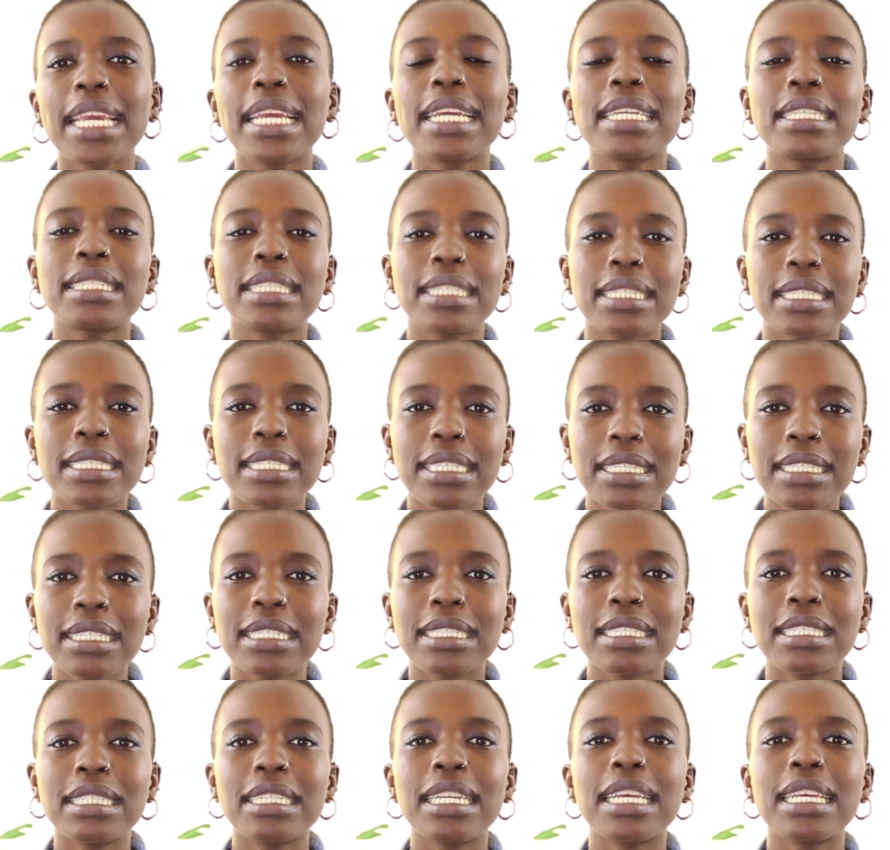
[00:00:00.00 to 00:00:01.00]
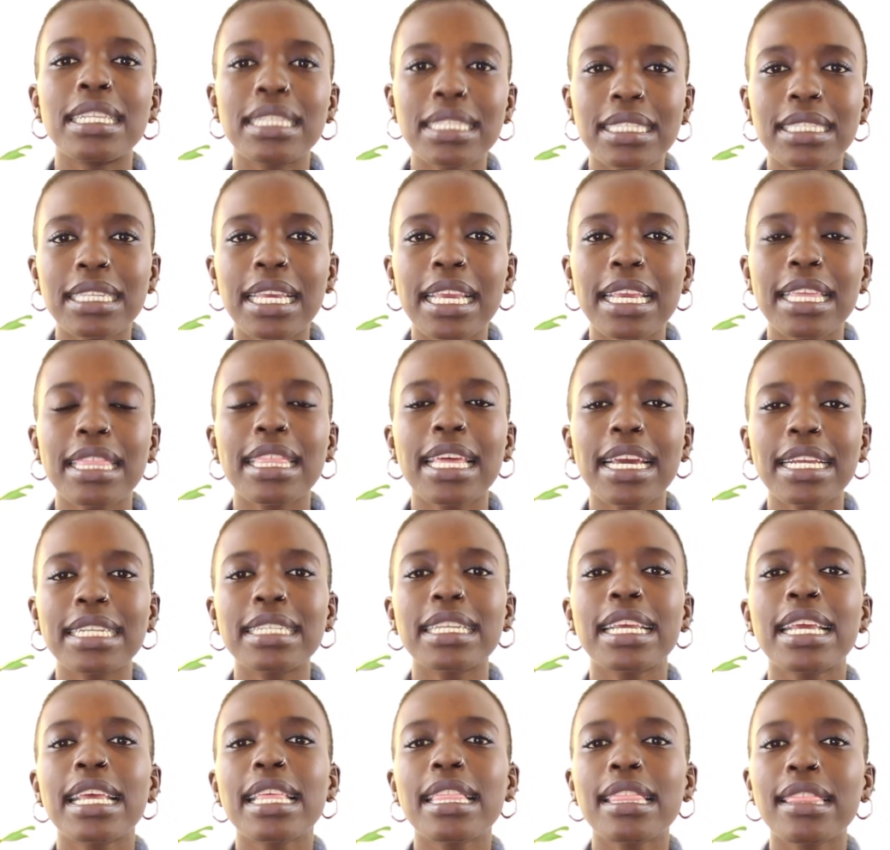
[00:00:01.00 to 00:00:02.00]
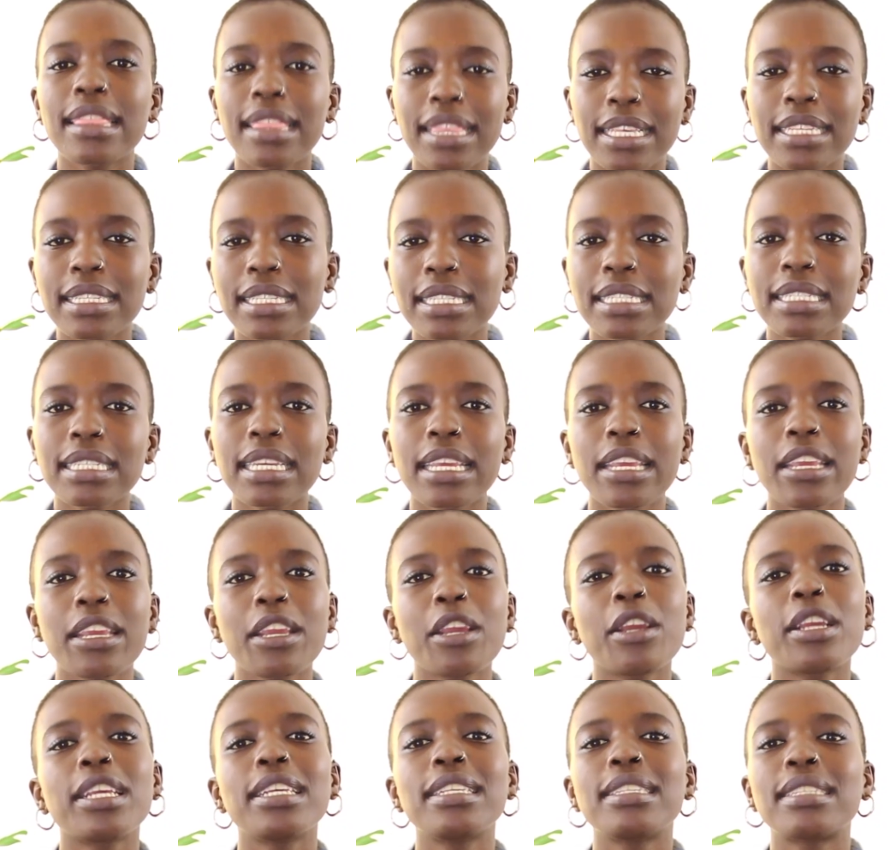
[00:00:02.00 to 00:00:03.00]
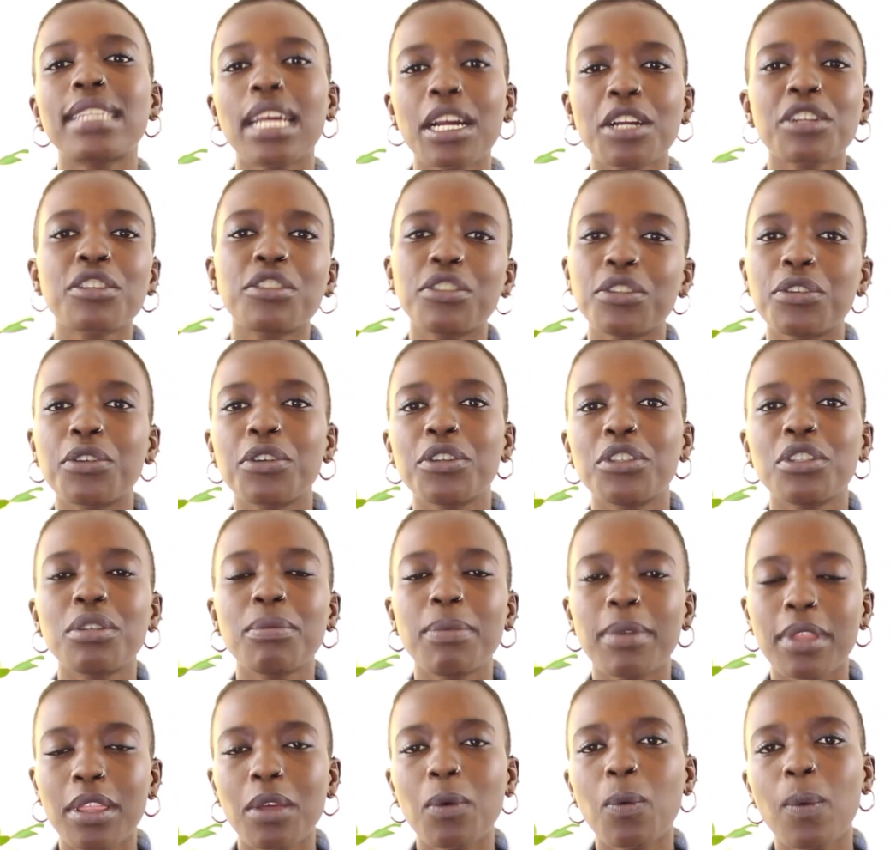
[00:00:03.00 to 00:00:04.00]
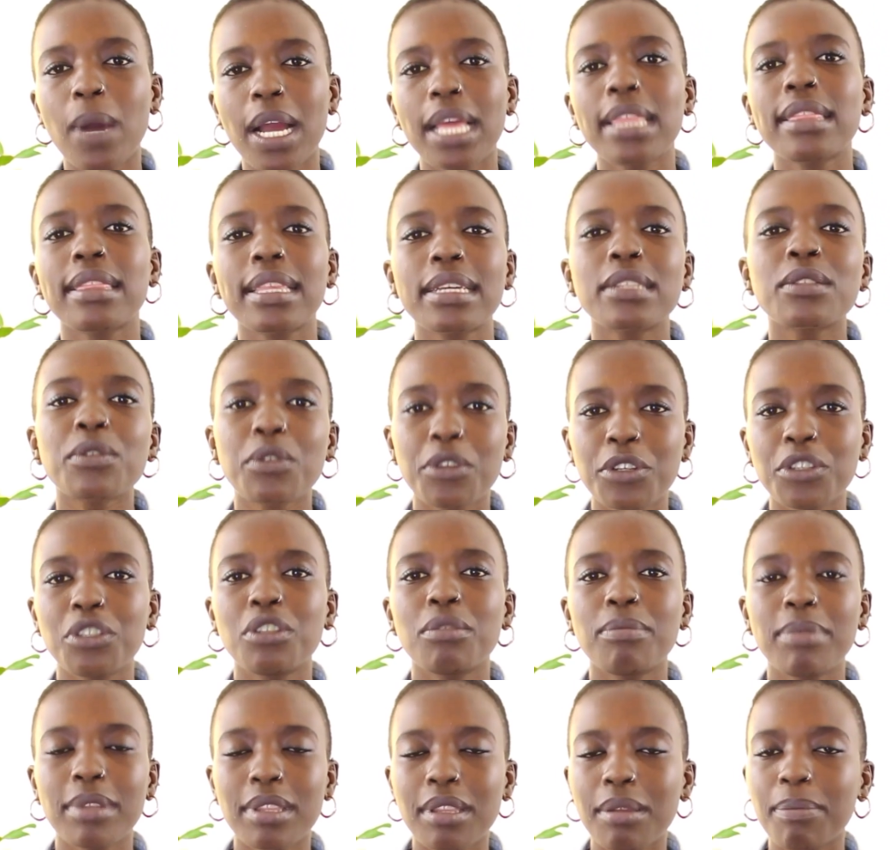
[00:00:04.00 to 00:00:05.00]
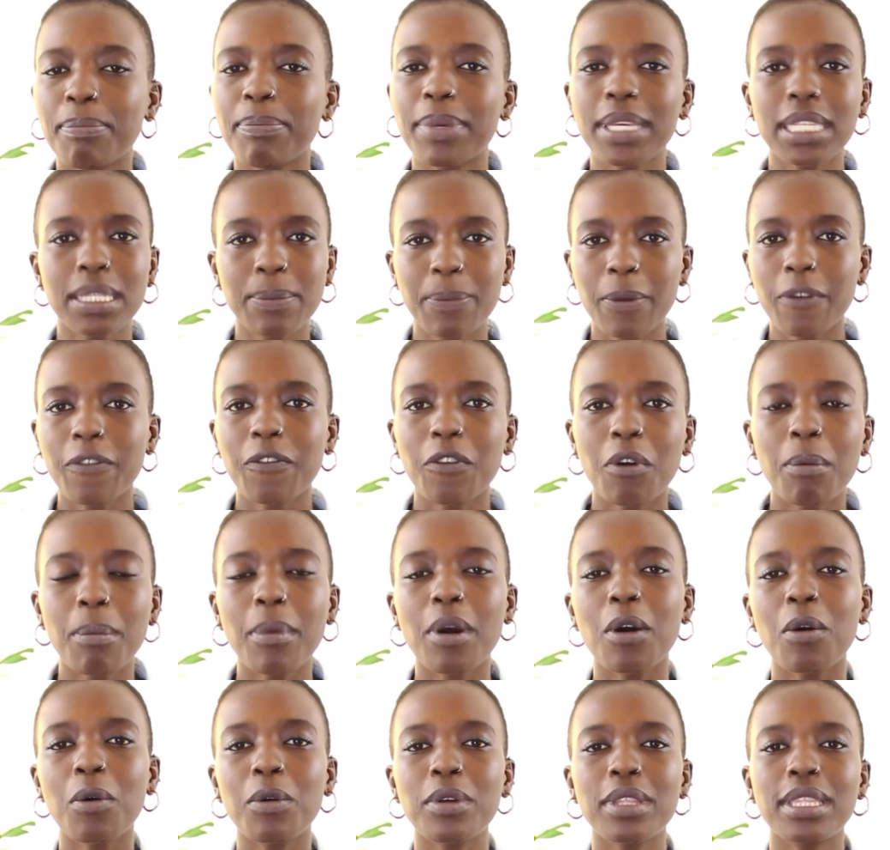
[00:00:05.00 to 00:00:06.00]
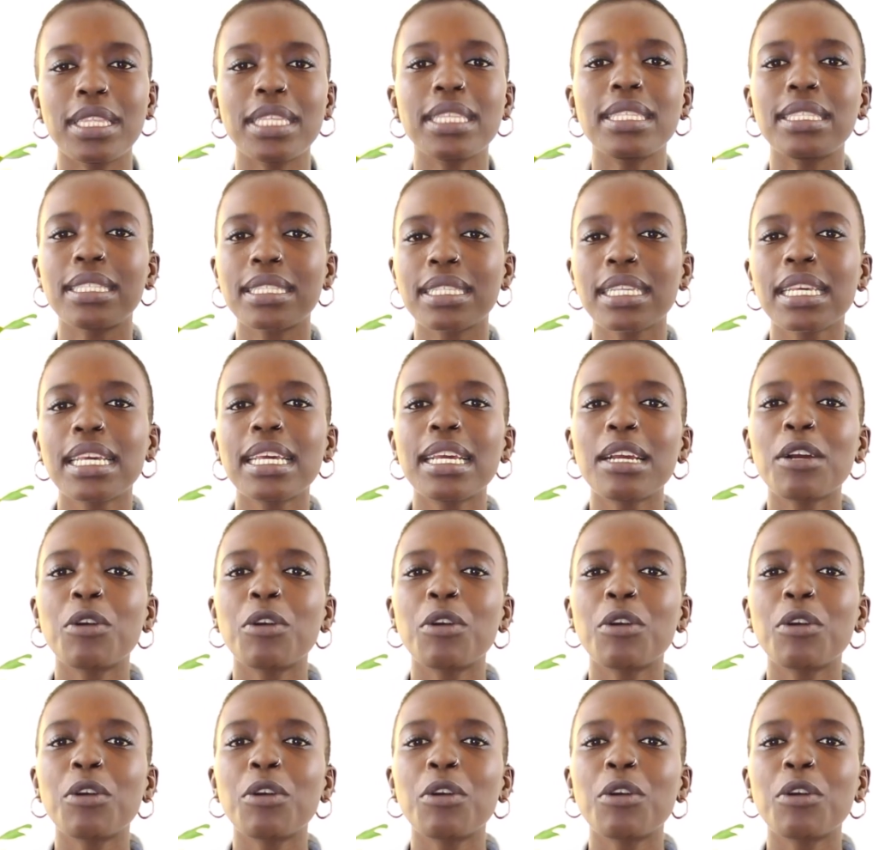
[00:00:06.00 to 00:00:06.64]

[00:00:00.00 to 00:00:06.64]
a decision and say that this share is actually going to be the one that's going to be the best performer, or this